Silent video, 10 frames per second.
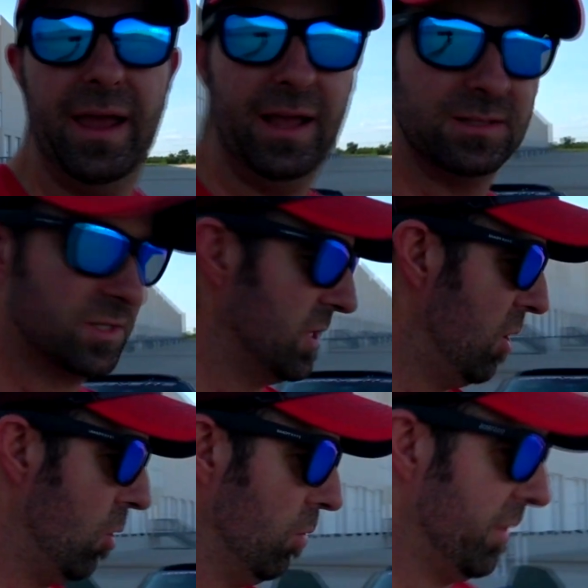And
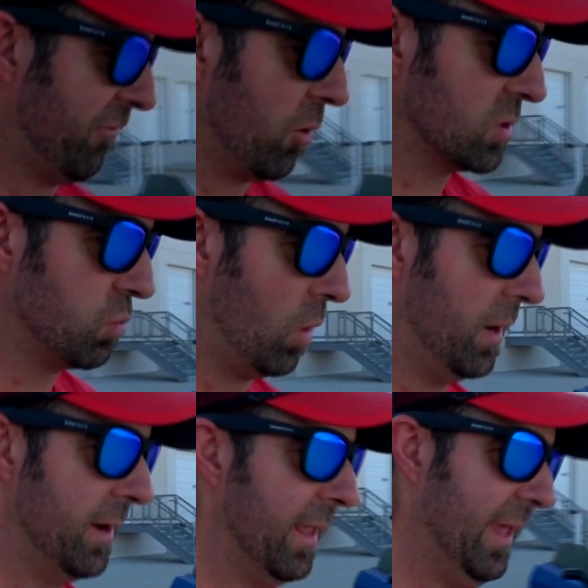so the first
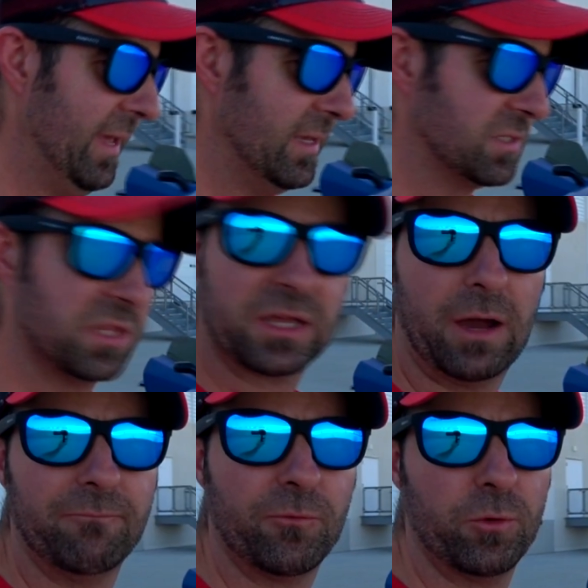one is the
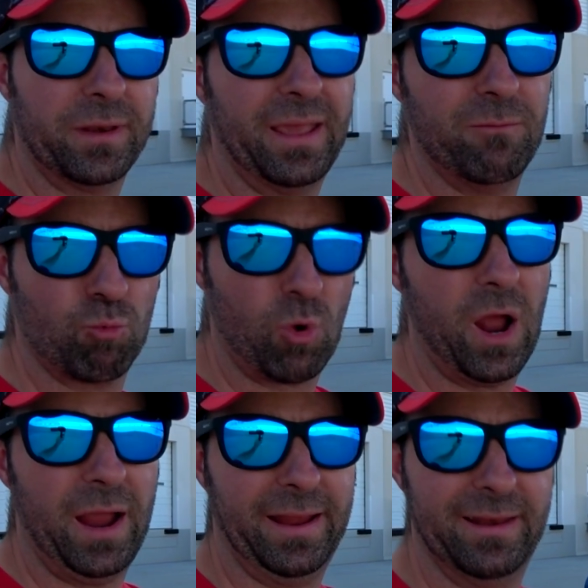comfort and
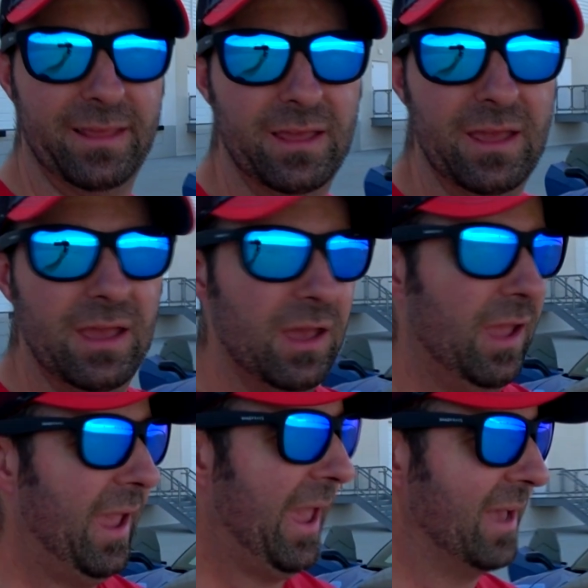ride.
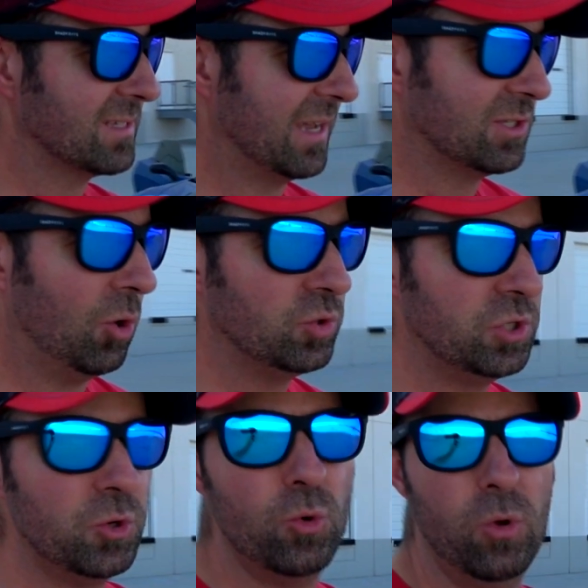As I told
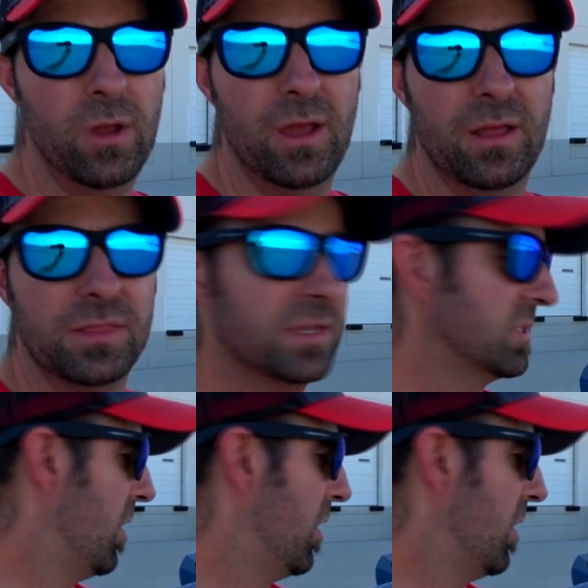you, this